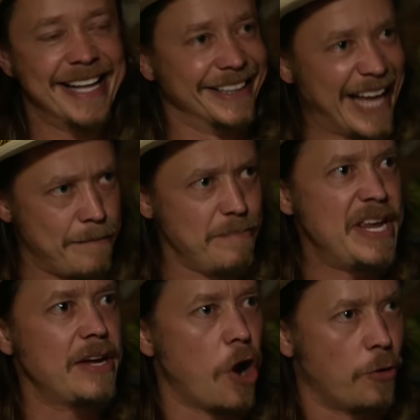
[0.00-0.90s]
Let
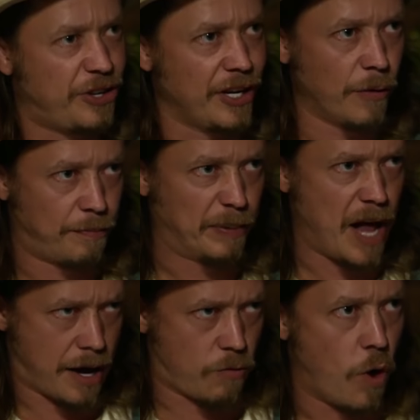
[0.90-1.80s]
me go deal with
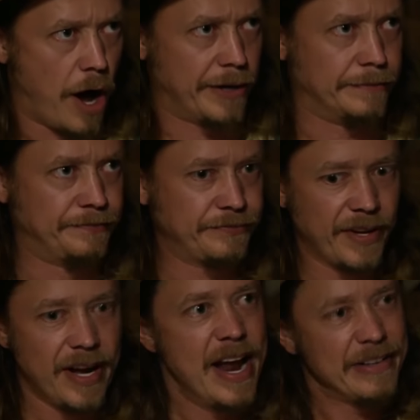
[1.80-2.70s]
Block.one
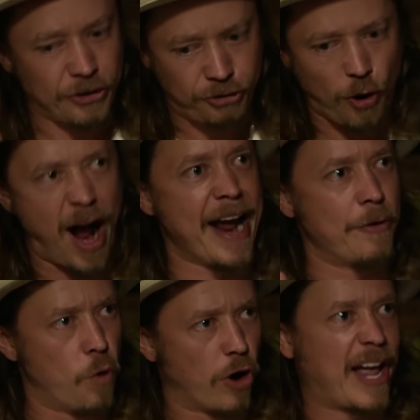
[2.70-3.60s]
to try
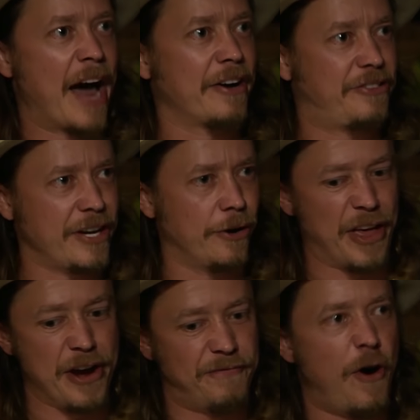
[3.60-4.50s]
and work out a deal
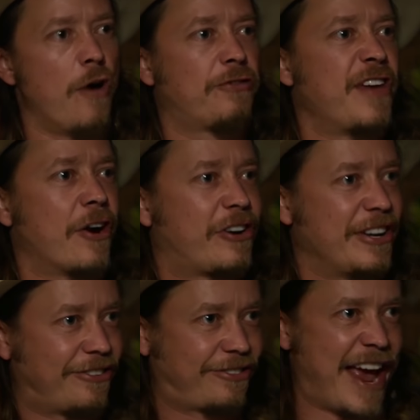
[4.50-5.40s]
that involves their
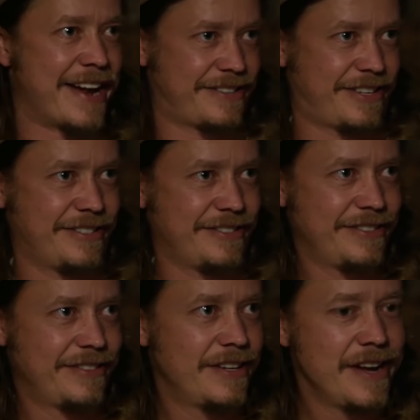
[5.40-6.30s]
consent.
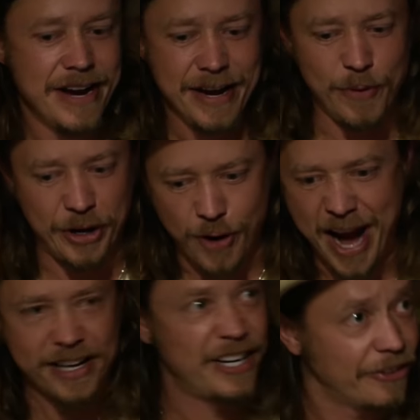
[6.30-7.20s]
We
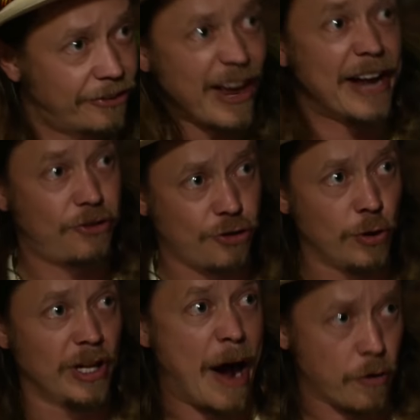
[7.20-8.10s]
create a
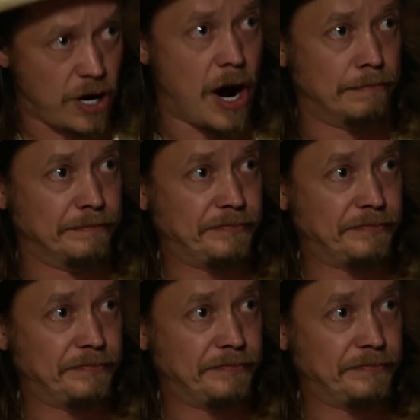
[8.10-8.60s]
consensual outcome.